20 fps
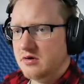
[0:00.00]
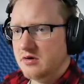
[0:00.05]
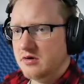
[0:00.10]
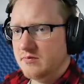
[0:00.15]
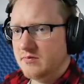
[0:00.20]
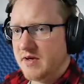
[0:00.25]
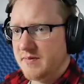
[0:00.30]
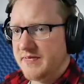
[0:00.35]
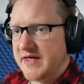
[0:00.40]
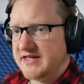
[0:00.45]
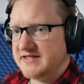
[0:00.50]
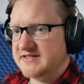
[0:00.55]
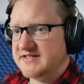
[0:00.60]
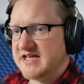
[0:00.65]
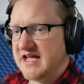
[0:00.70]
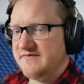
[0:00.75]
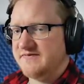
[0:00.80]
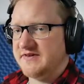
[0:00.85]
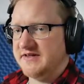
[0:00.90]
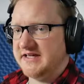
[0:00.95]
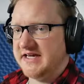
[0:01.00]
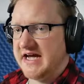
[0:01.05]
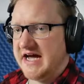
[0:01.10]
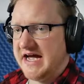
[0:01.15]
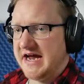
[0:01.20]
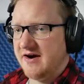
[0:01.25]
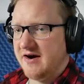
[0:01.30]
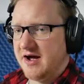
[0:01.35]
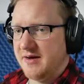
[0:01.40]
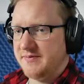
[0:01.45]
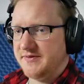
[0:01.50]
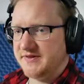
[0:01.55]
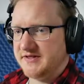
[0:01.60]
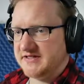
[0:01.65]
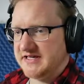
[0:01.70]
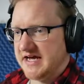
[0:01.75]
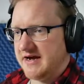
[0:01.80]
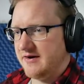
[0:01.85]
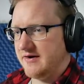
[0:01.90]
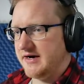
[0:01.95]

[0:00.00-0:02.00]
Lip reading: My bed's definitely higher up in the tower